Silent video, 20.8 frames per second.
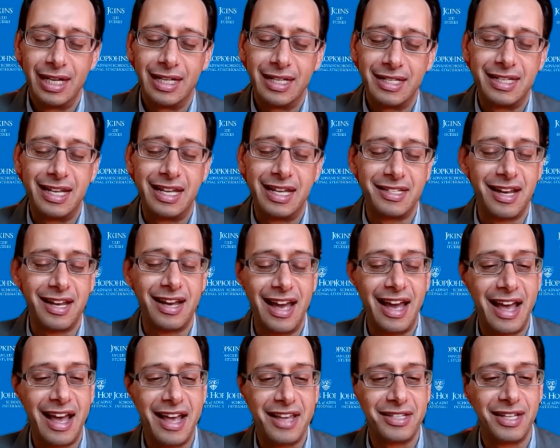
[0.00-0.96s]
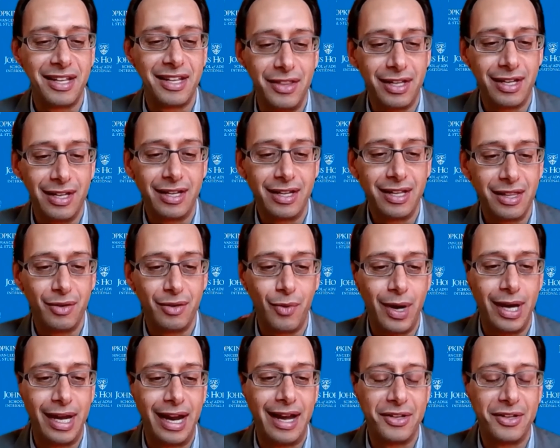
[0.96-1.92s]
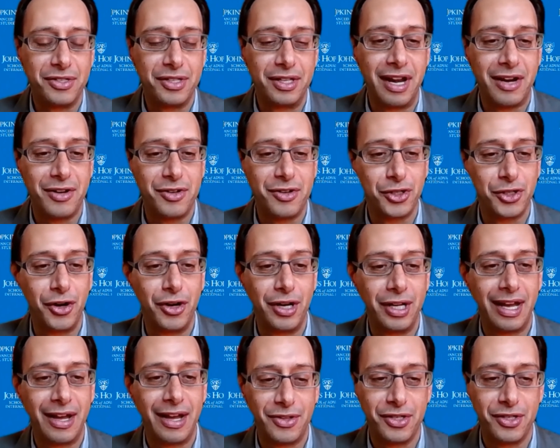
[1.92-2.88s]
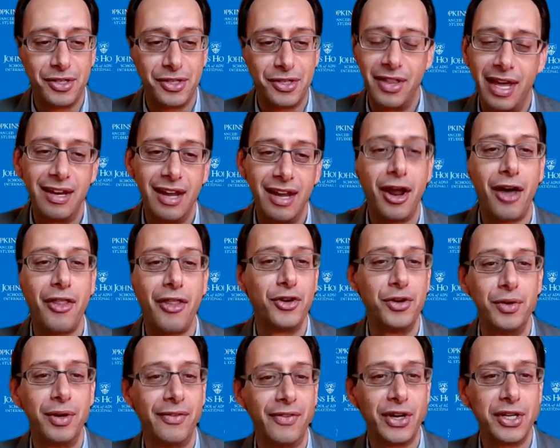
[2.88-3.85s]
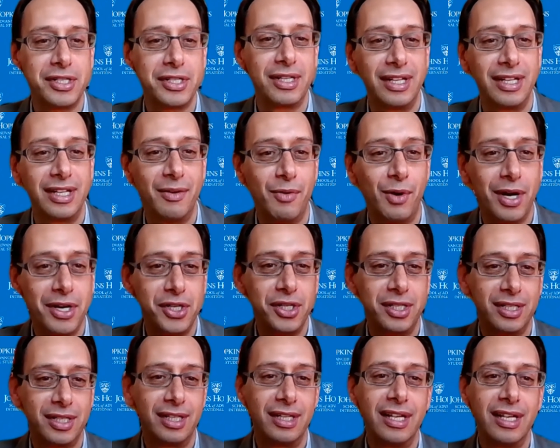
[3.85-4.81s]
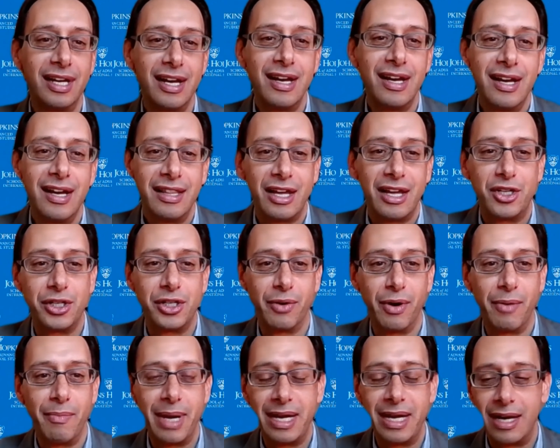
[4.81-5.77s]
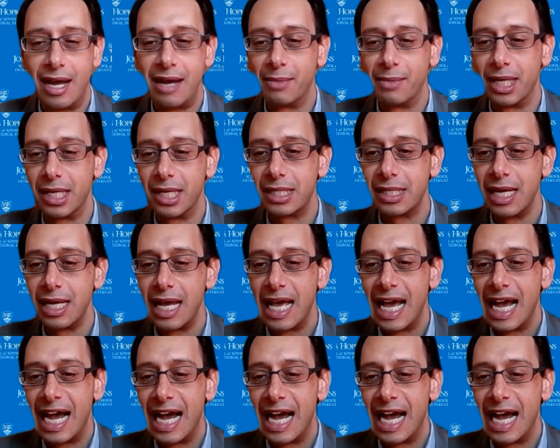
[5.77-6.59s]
CSIS and the White House, the National Security Council, and then another university in Washington that shall remain nameless.